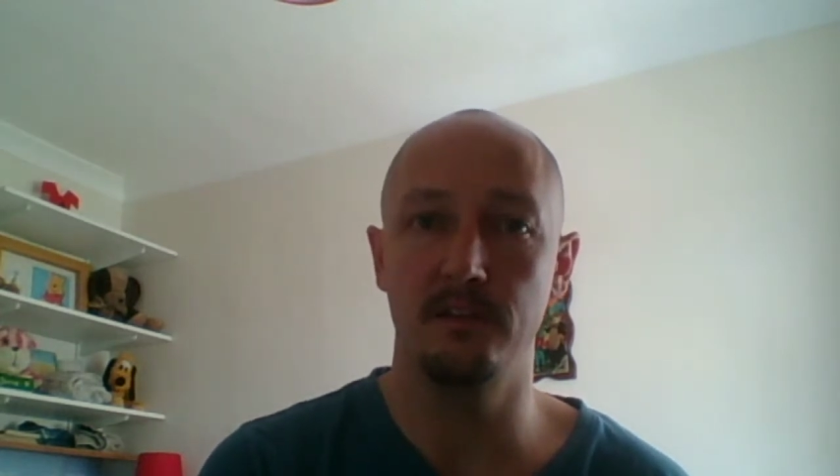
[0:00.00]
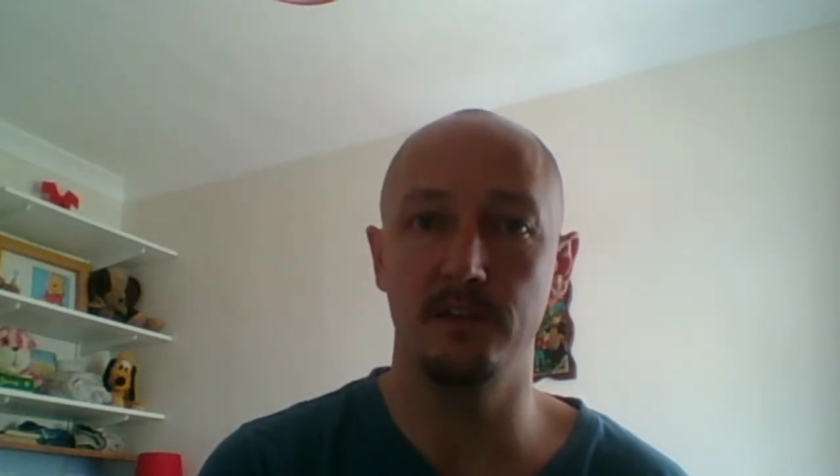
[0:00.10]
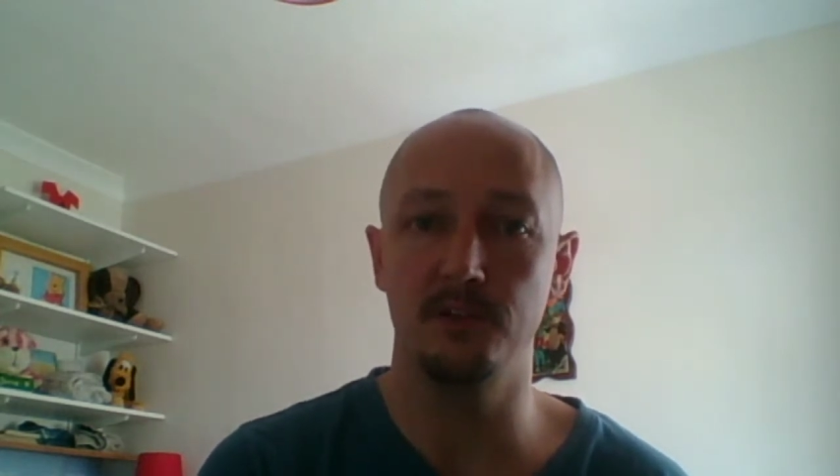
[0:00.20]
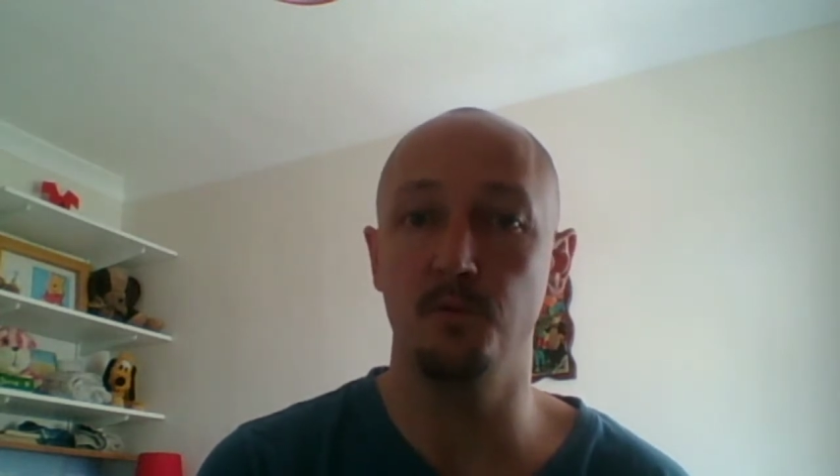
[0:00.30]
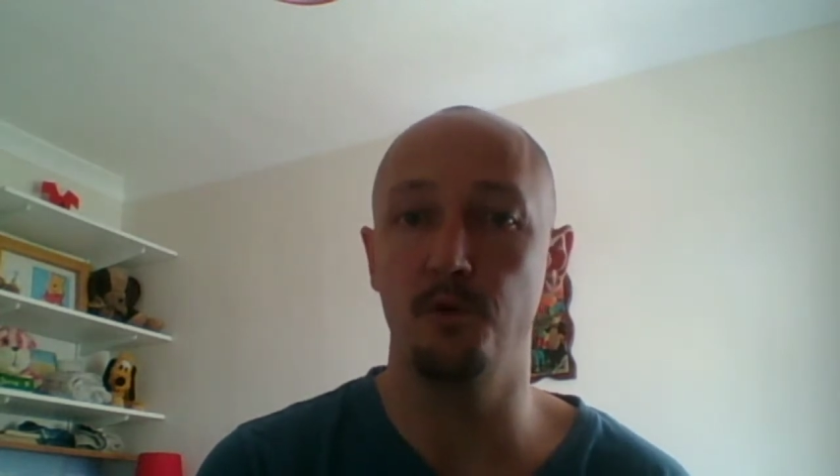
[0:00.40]

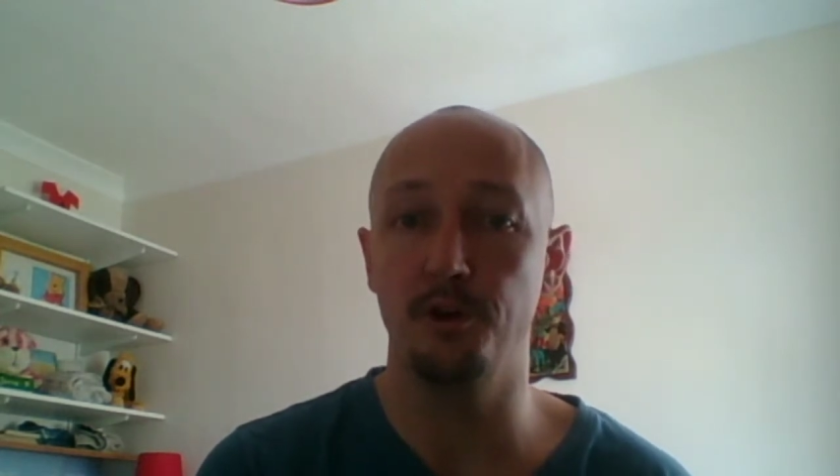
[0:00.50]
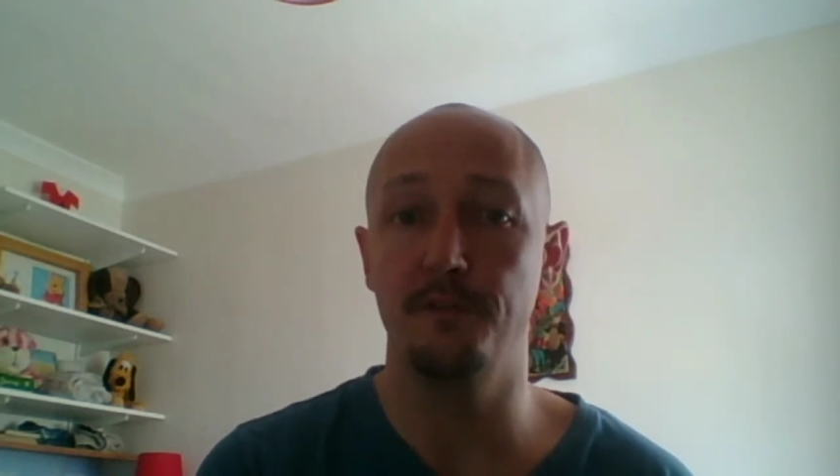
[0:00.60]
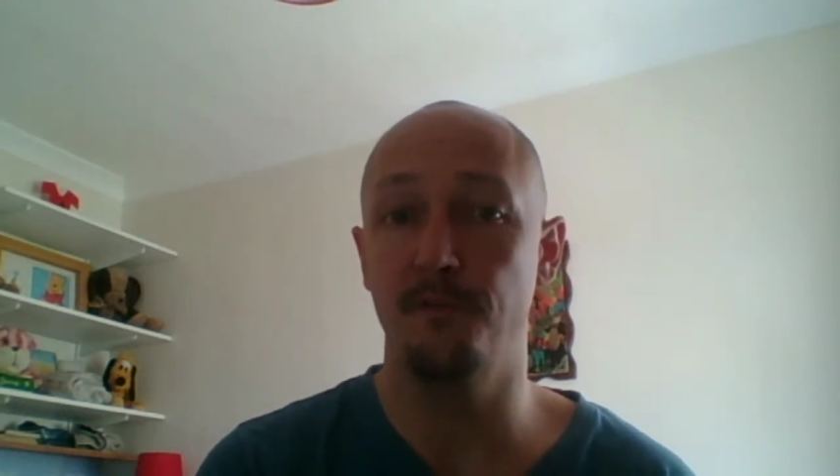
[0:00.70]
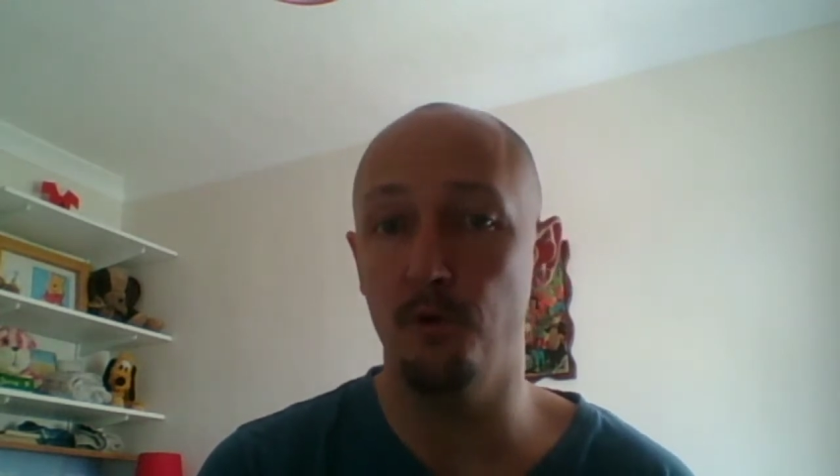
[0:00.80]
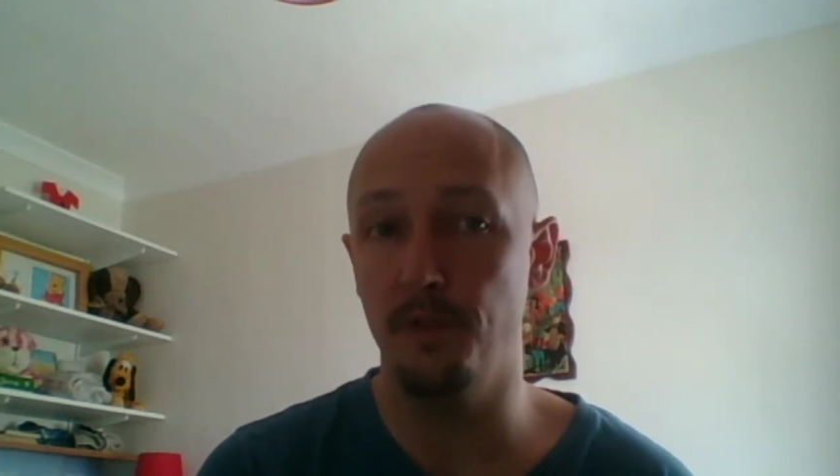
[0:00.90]
this work
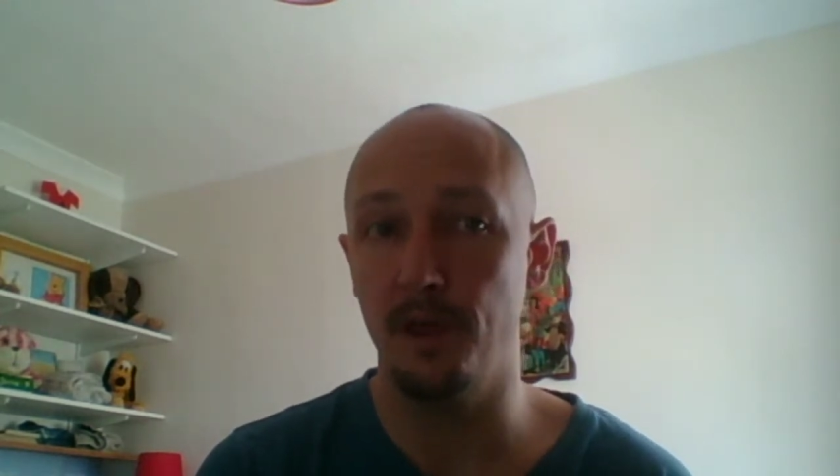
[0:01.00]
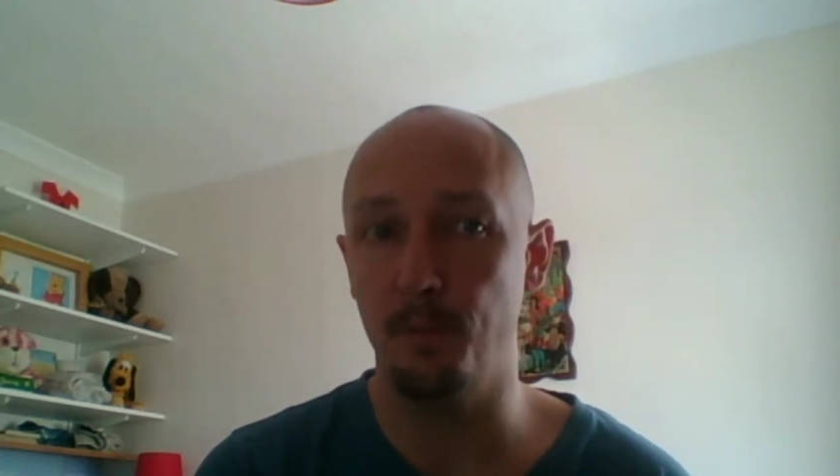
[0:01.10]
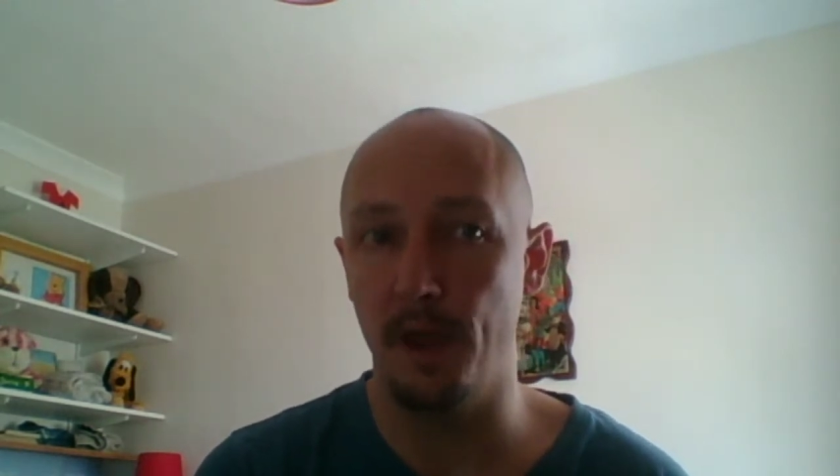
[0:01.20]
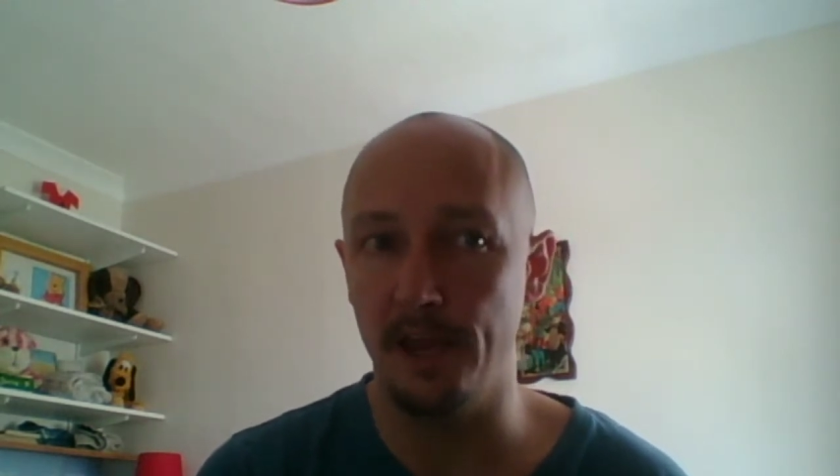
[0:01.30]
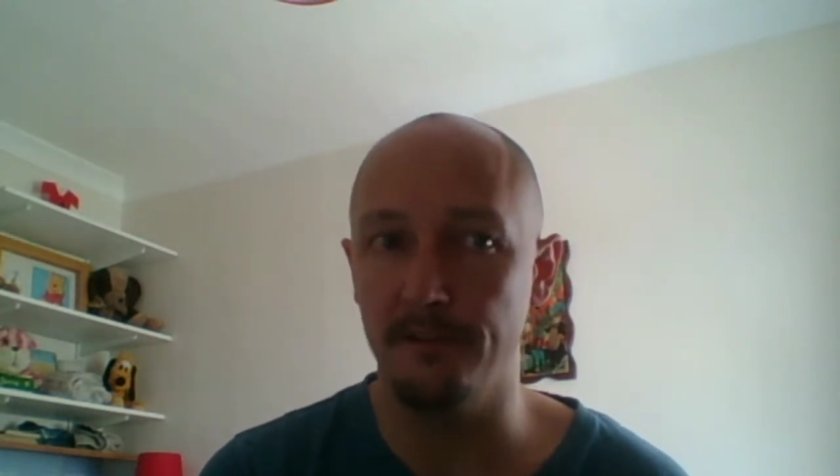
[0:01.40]
for
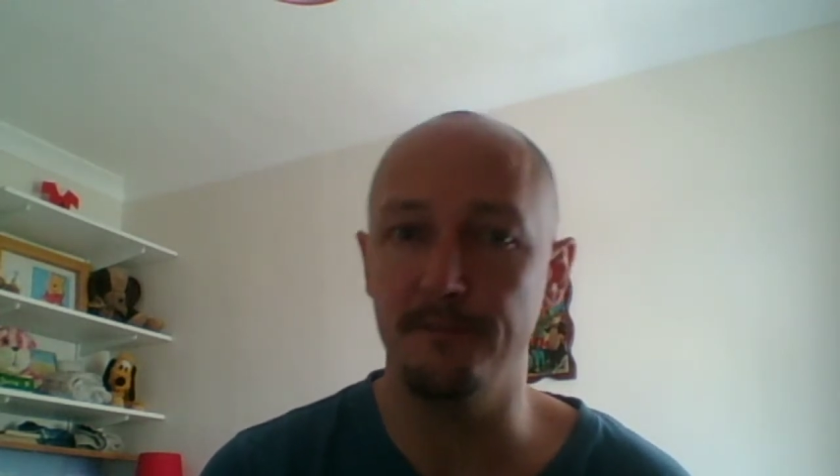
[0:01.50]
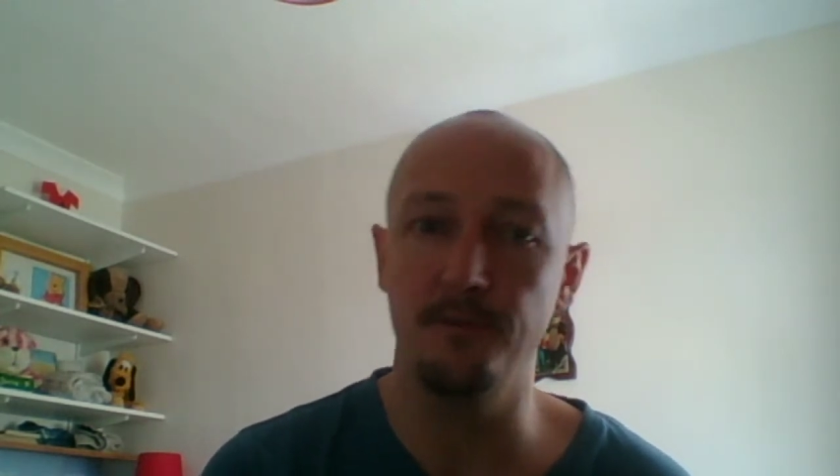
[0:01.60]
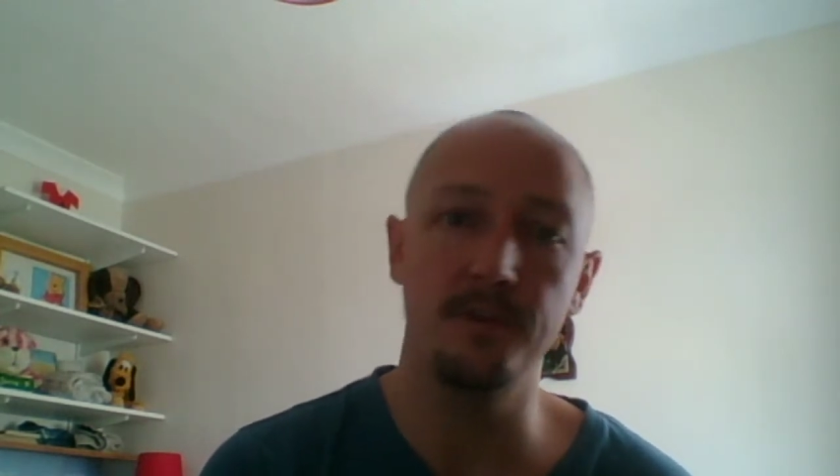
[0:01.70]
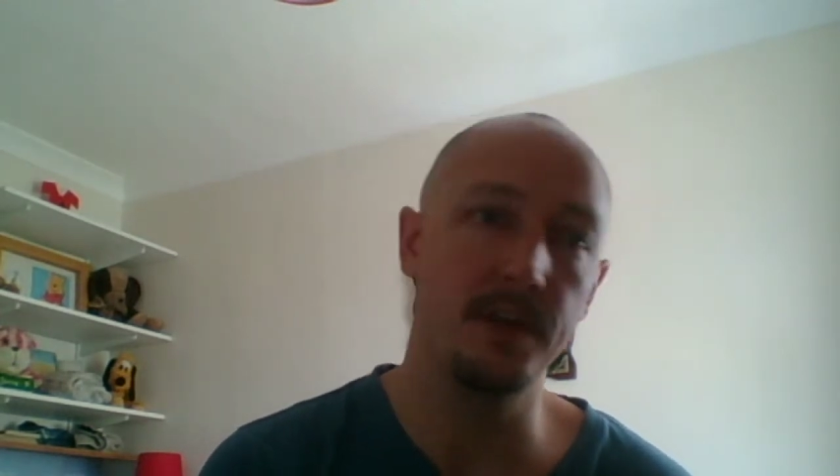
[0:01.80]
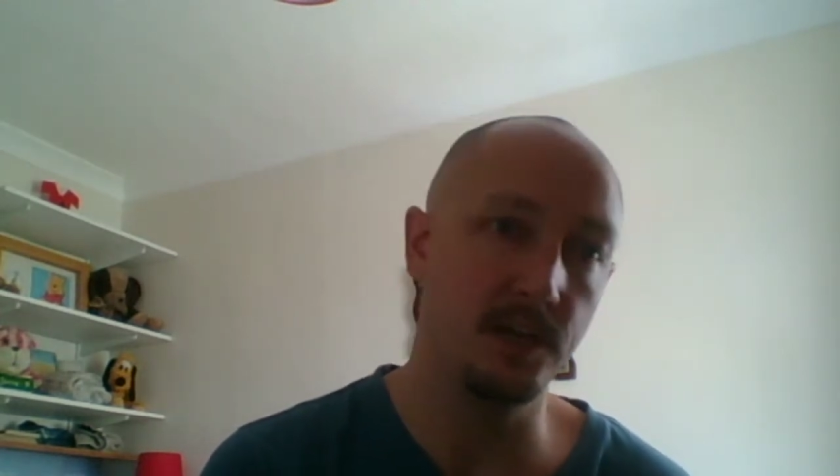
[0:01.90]
them and for
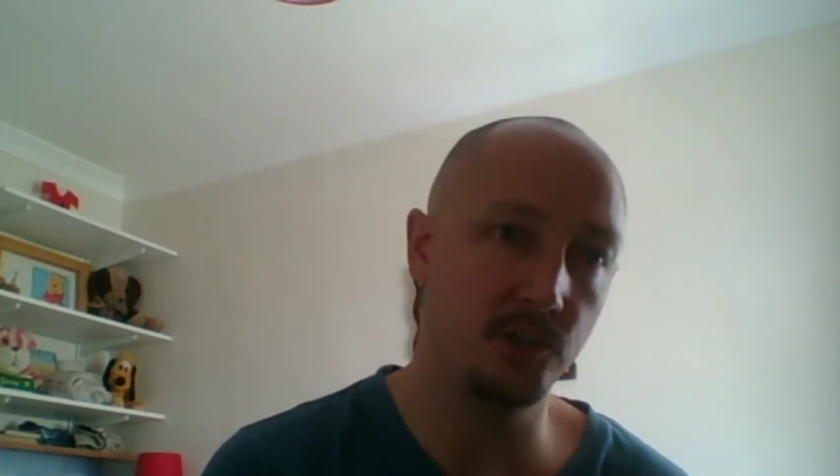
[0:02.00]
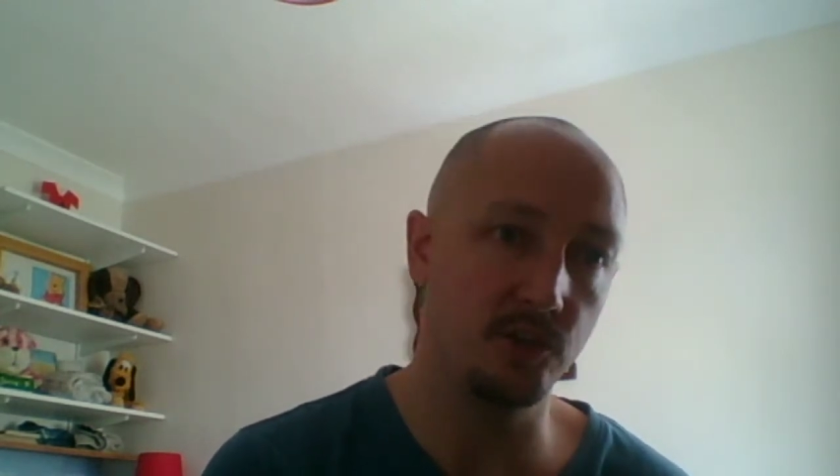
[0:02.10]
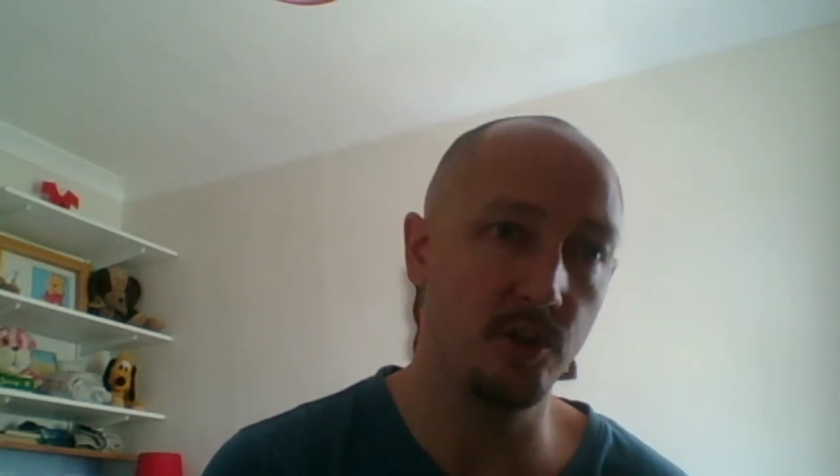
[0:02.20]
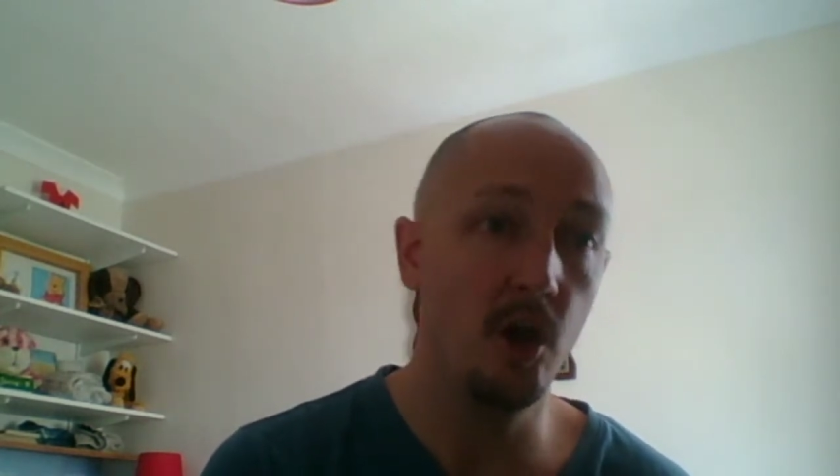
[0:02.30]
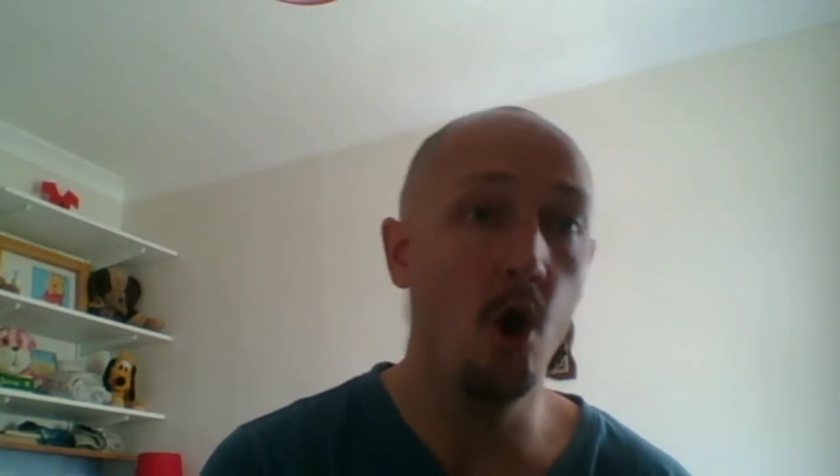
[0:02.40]
the nation